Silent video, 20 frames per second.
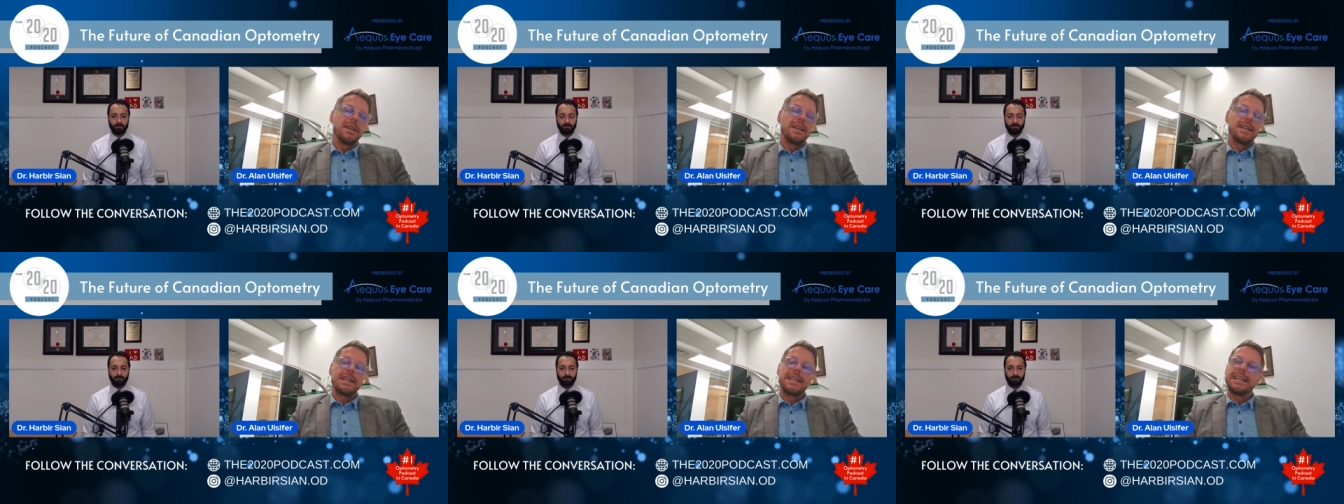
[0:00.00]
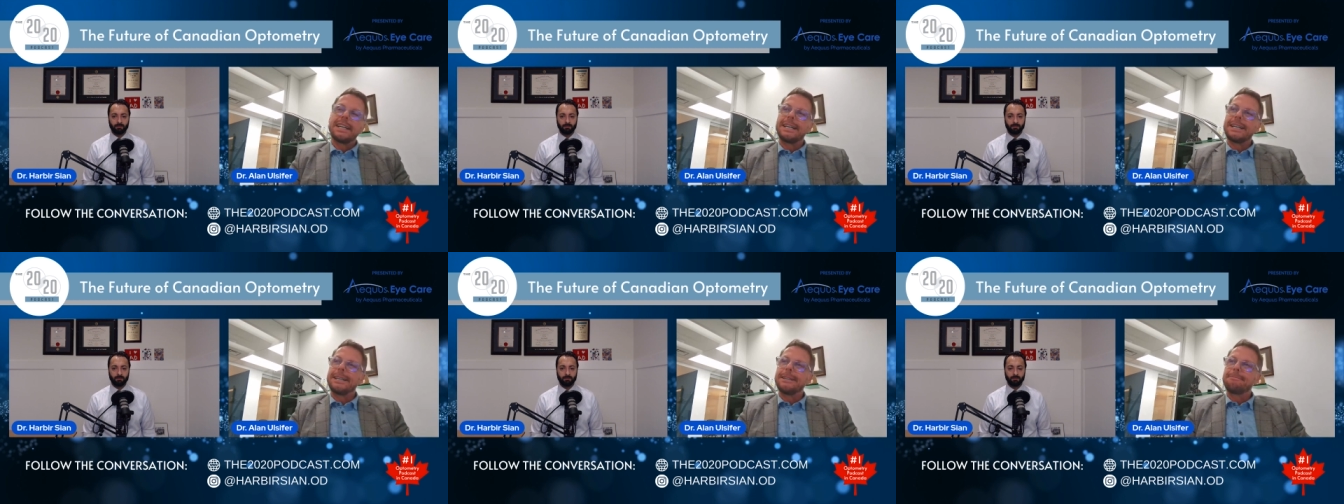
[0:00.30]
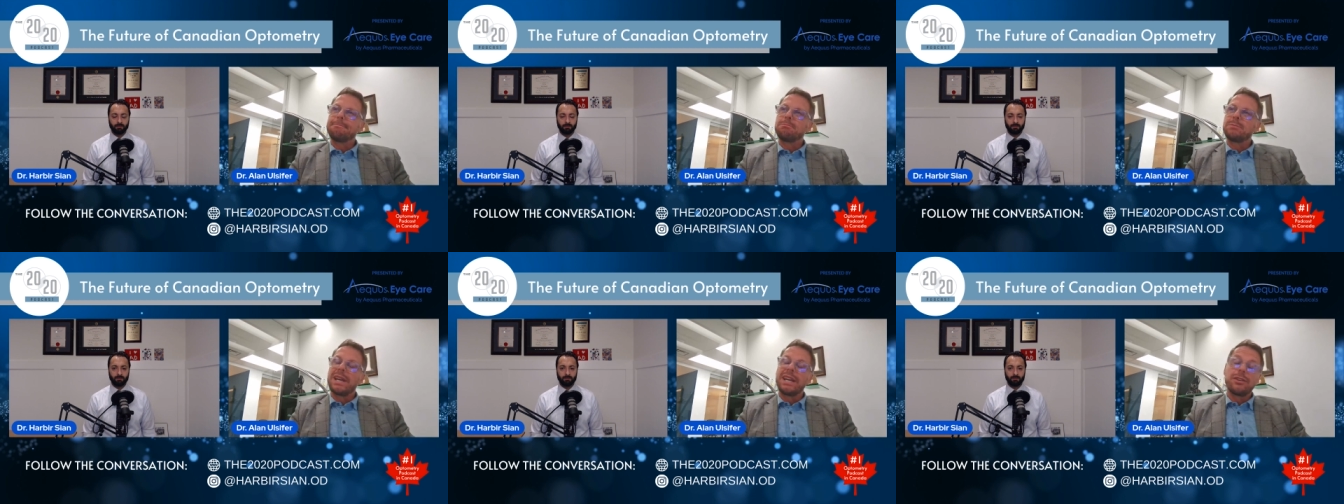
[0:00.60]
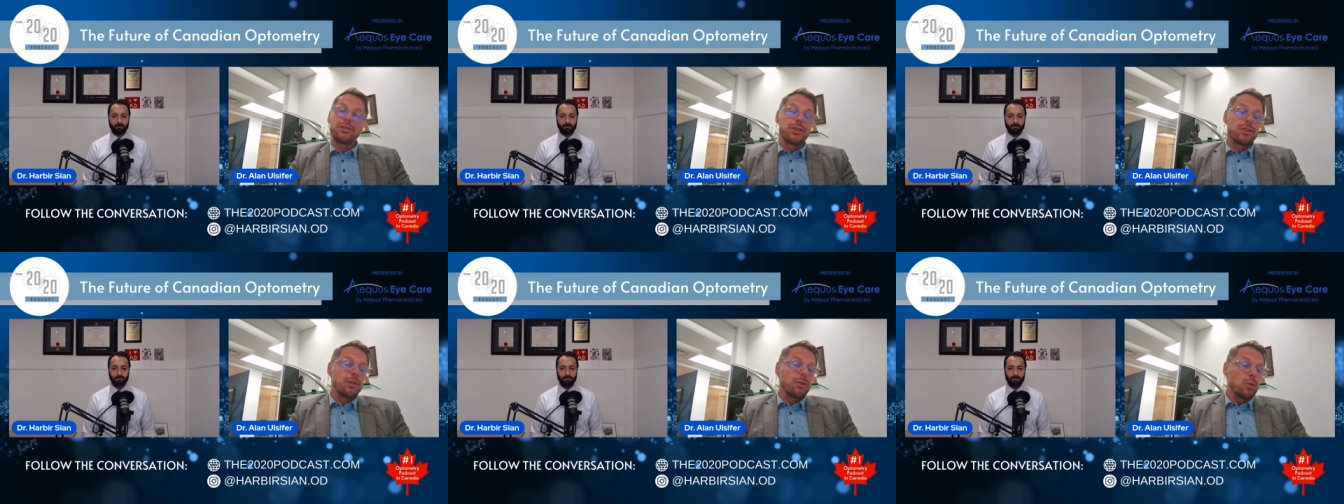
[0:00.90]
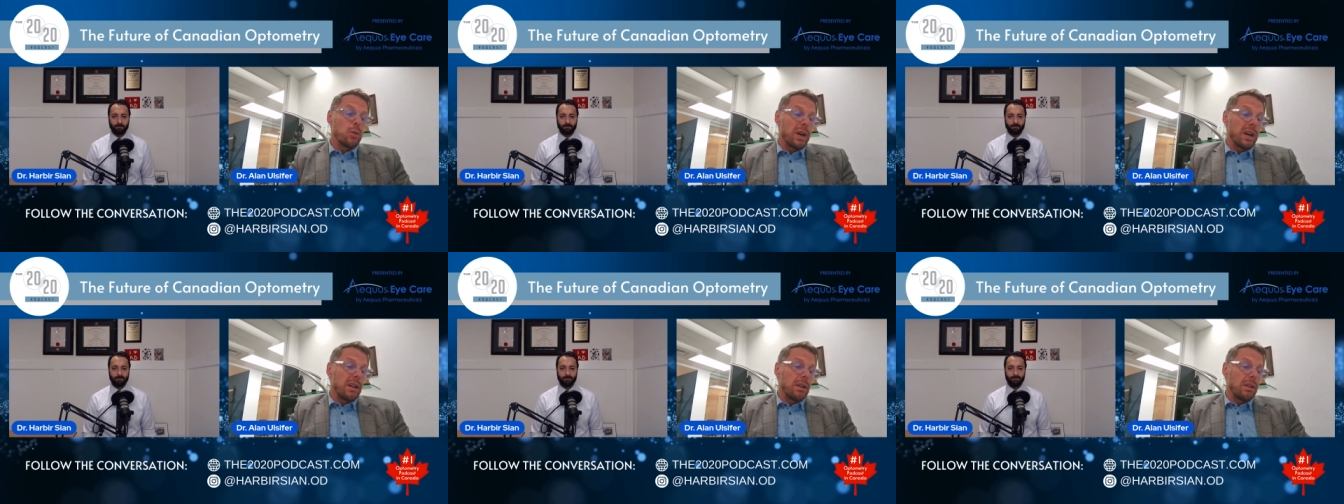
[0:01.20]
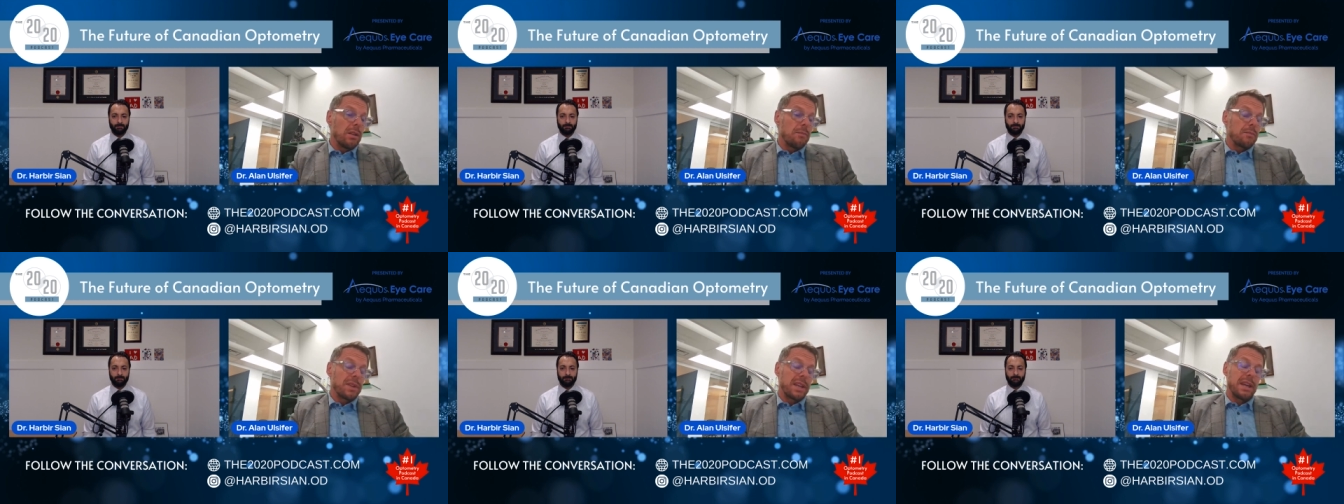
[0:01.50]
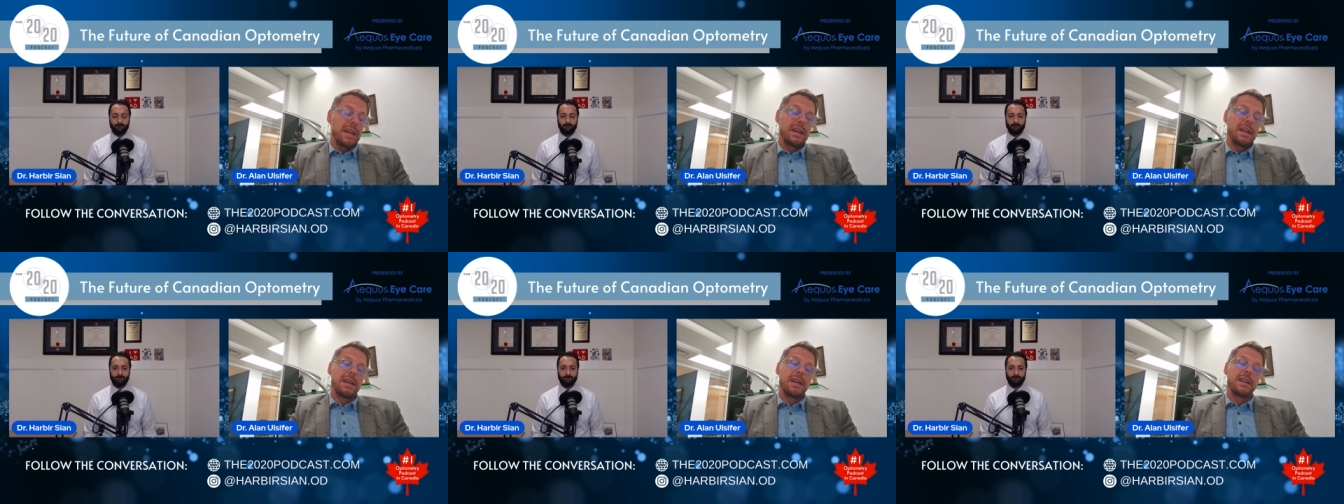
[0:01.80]
and do well?
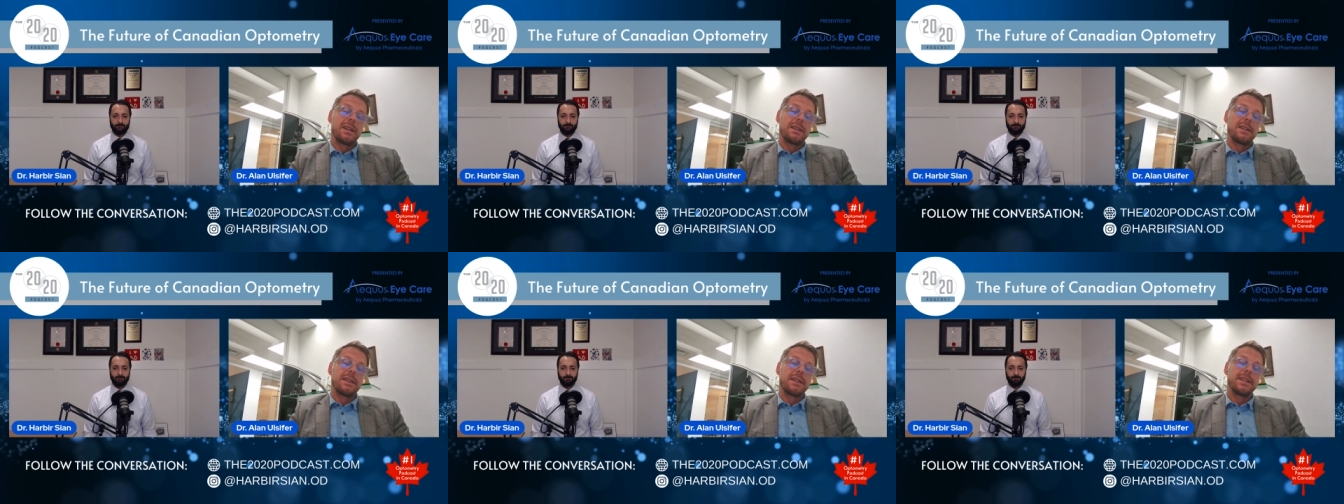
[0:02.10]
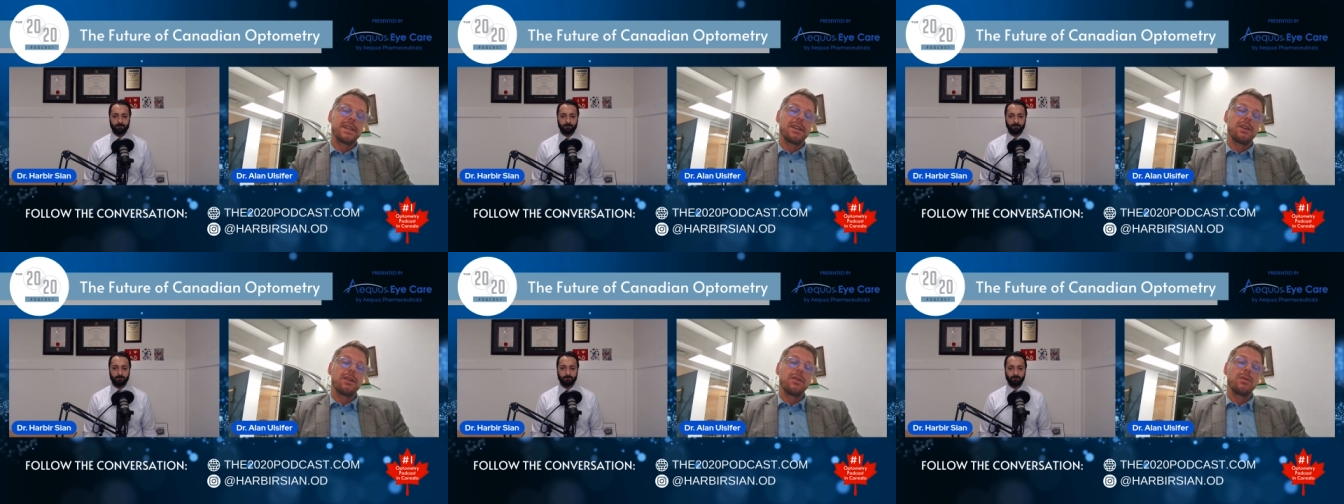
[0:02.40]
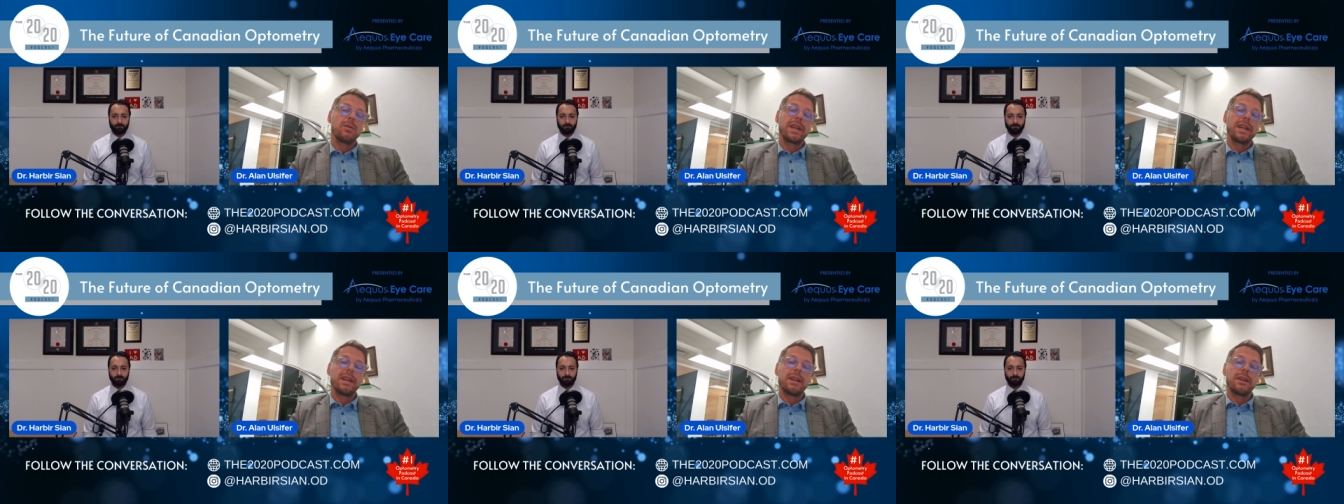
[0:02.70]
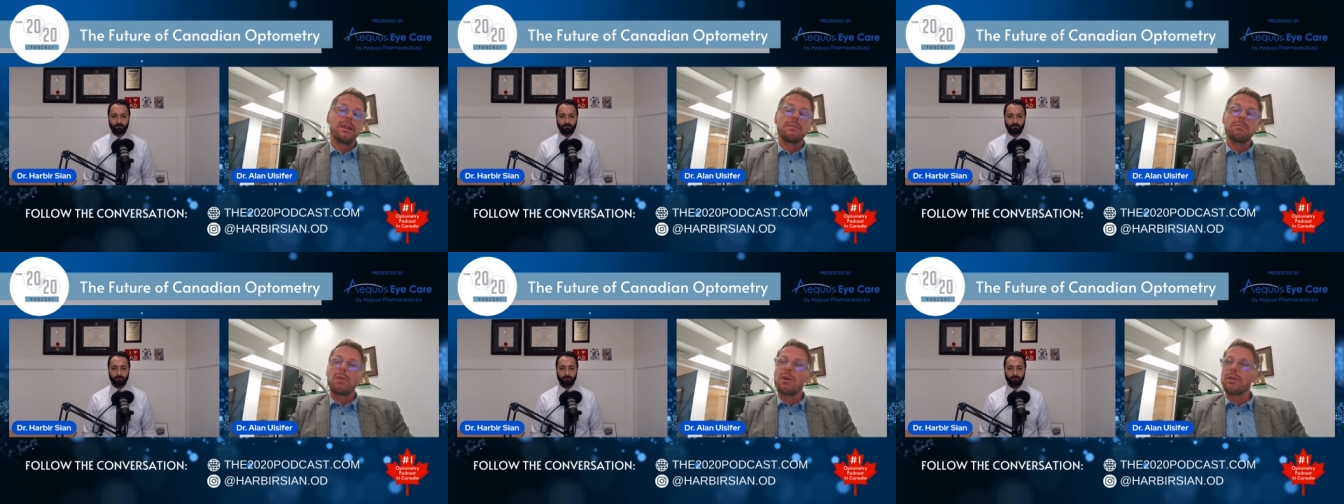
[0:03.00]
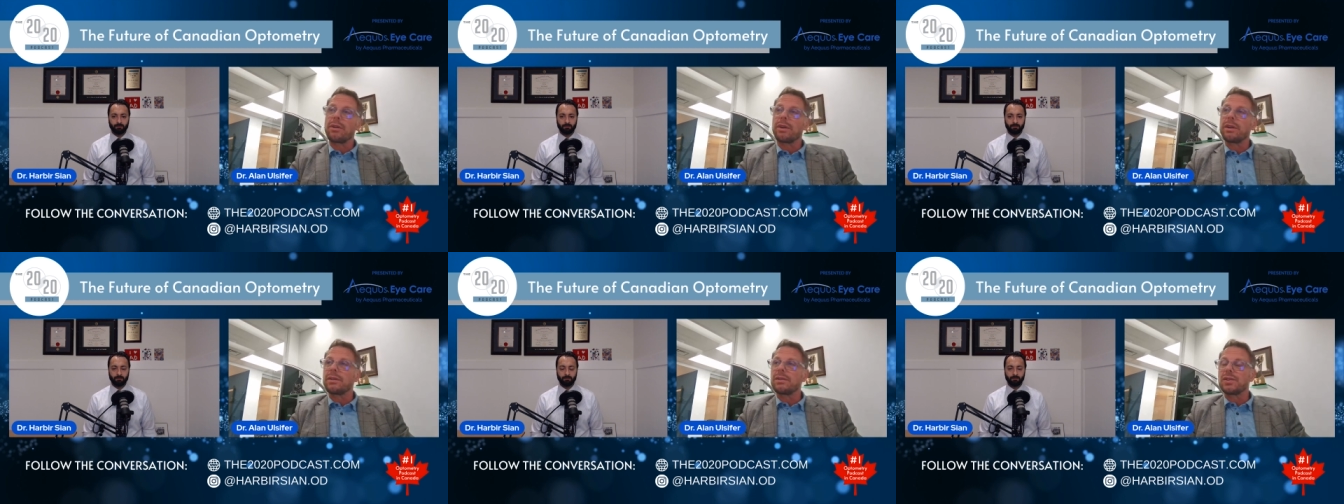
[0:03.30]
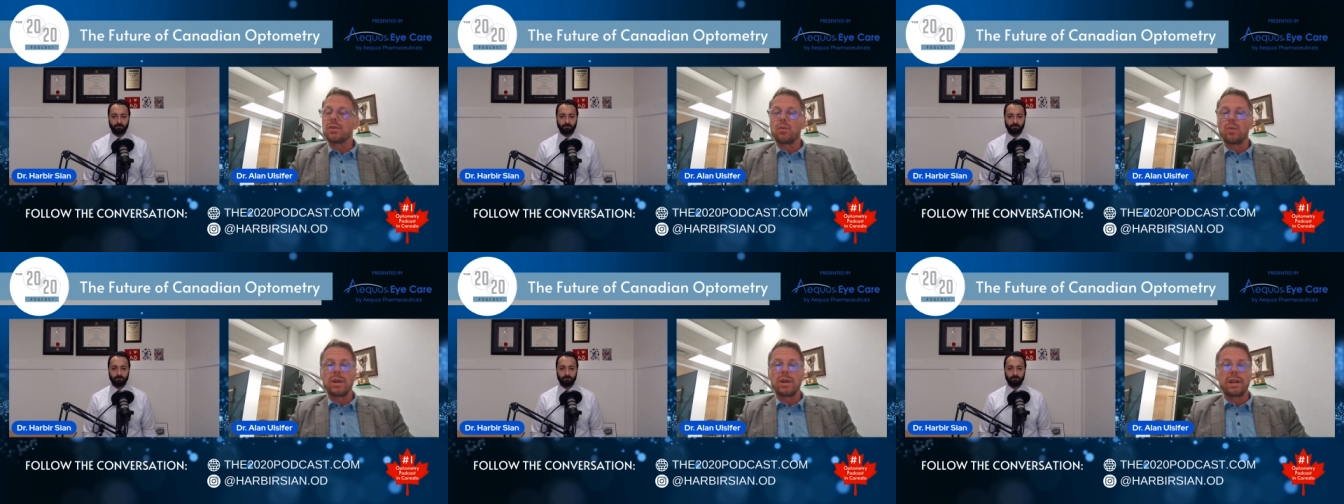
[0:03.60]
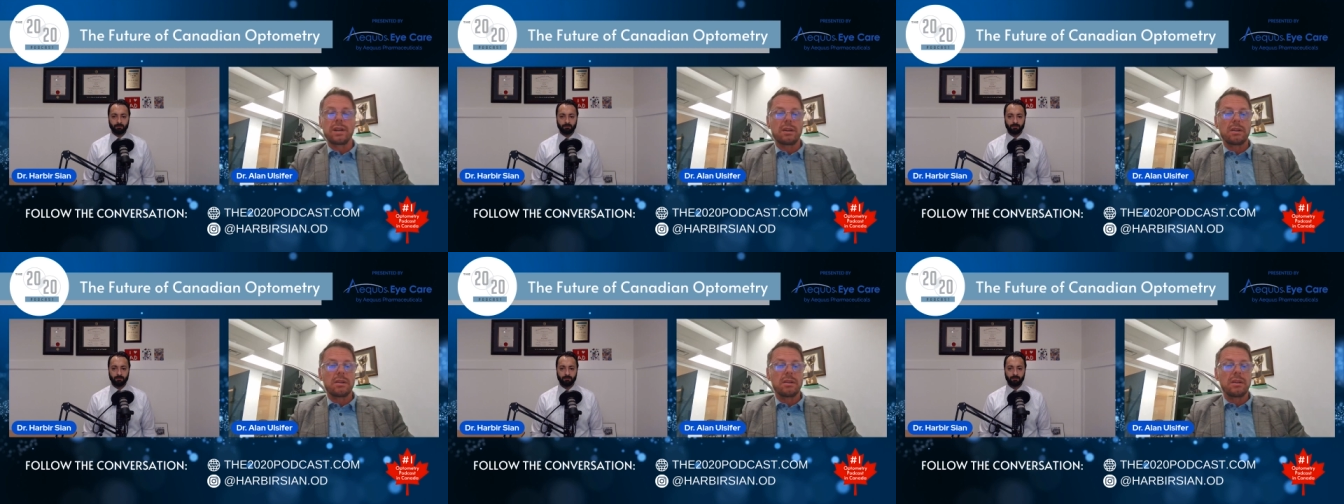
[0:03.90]
And, in markets
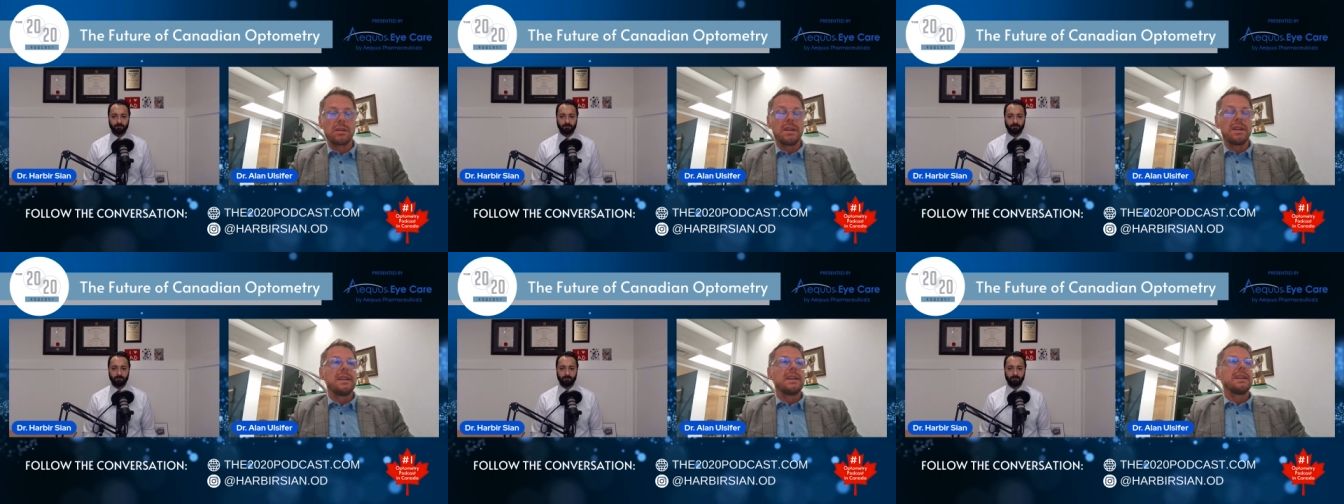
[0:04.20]
where,